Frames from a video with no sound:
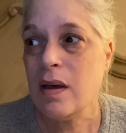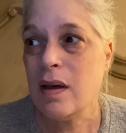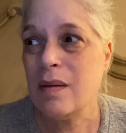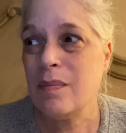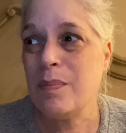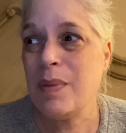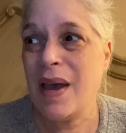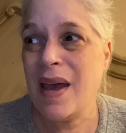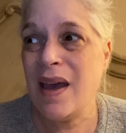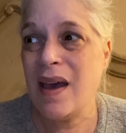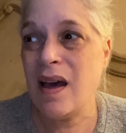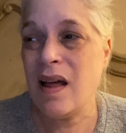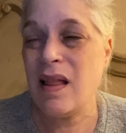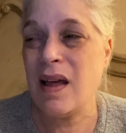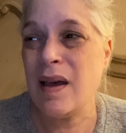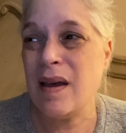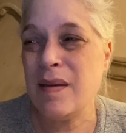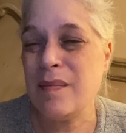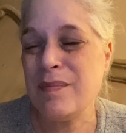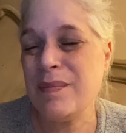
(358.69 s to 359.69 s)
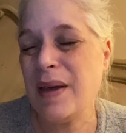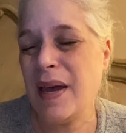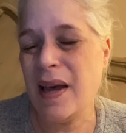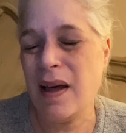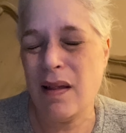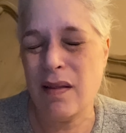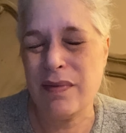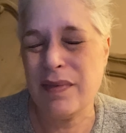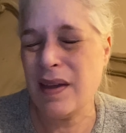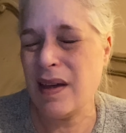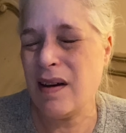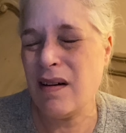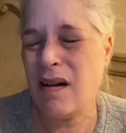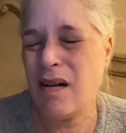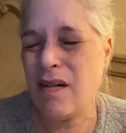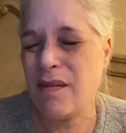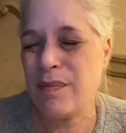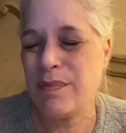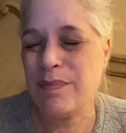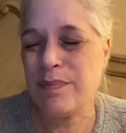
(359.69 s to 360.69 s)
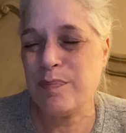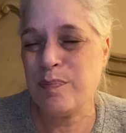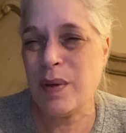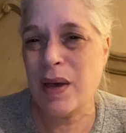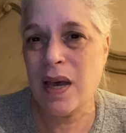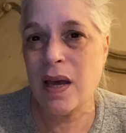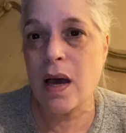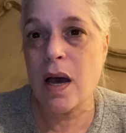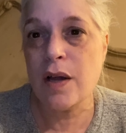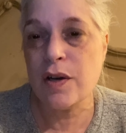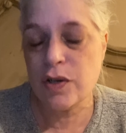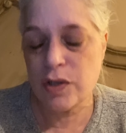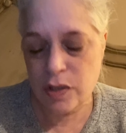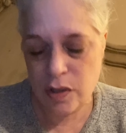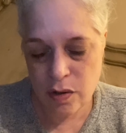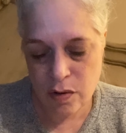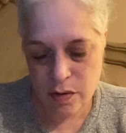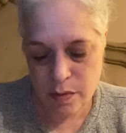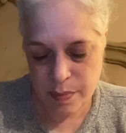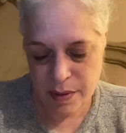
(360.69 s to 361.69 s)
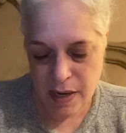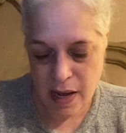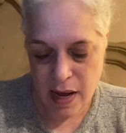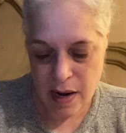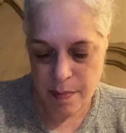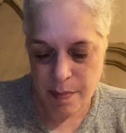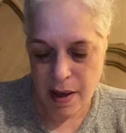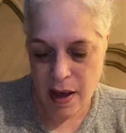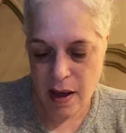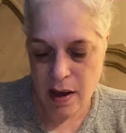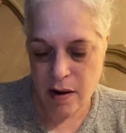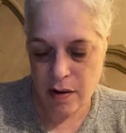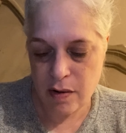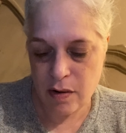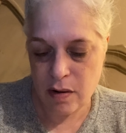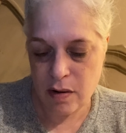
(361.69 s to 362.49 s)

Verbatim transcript: pale, uh, pale that are pink undertone, banana powder